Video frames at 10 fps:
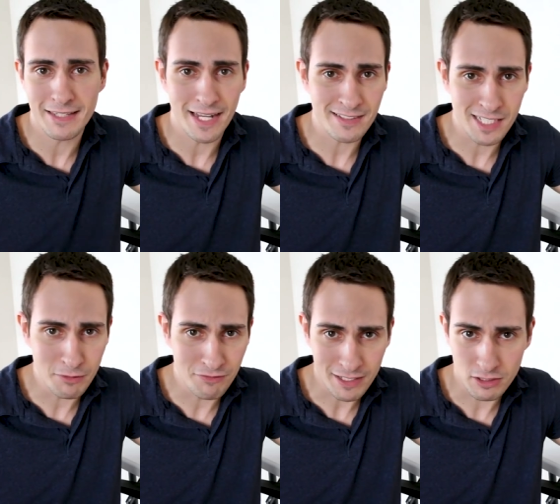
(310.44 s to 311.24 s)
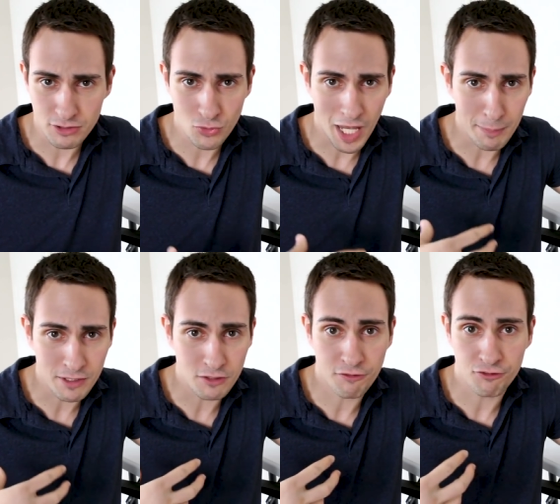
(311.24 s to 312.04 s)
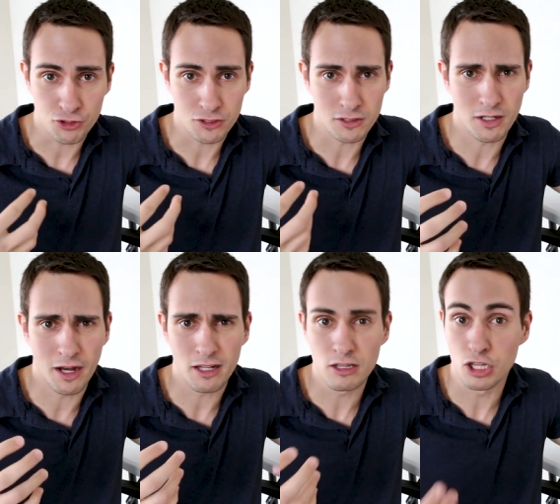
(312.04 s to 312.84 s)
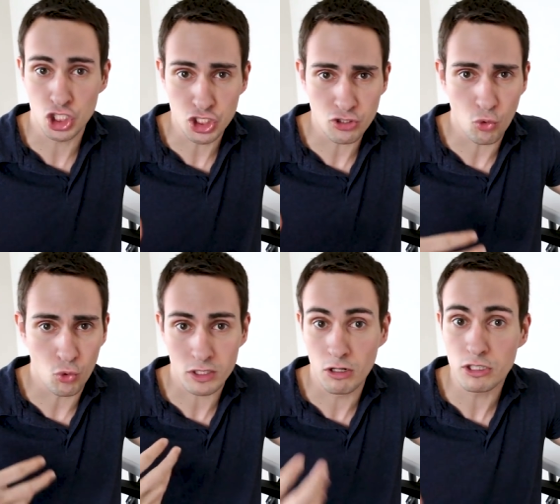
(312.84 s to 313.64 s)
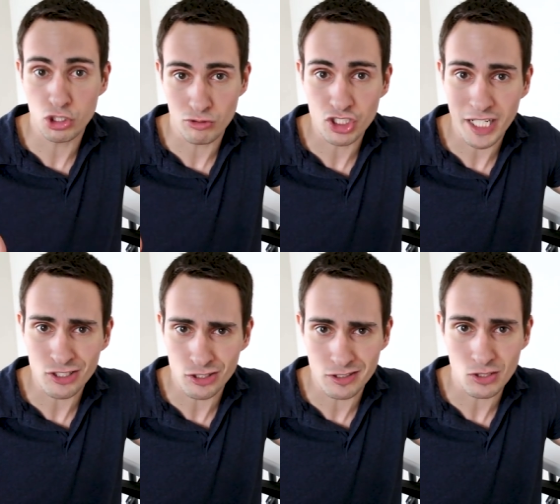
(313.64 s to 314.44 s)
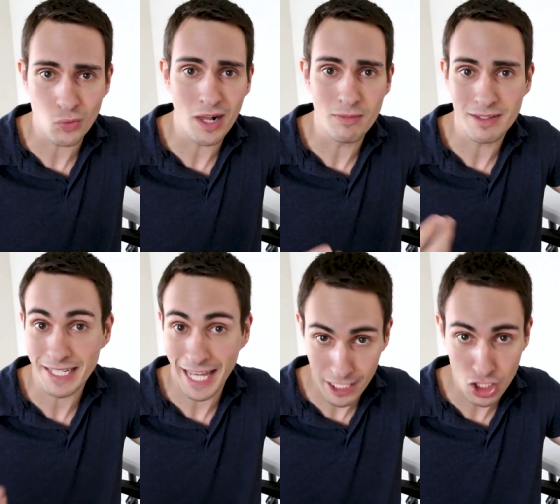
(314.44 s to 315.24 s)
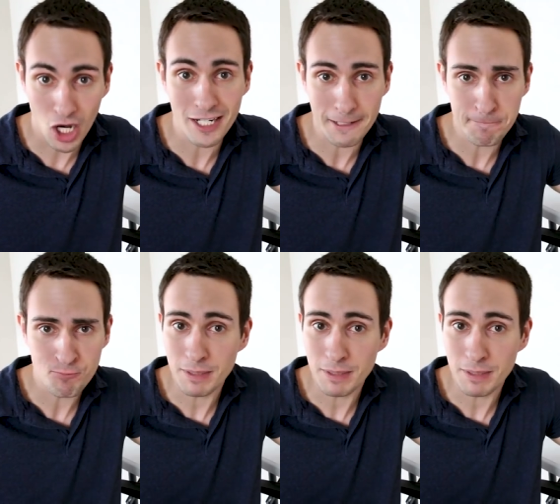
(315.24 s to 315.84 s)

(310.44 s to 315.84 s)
And that same effect also happens for uh, learned or cultural gestures as well, like head nodding.